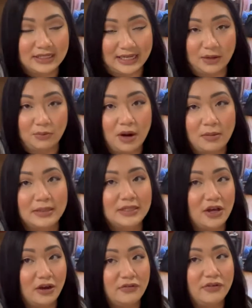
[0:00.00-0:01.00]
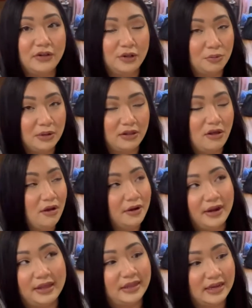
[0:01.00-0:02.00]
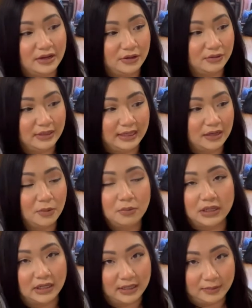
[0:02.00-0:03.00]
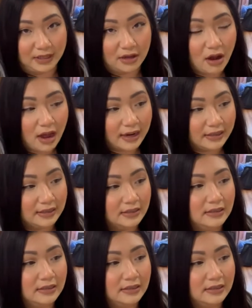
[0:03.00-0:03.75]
I can probably talk for a little bit longer and then it'll like completely be gone.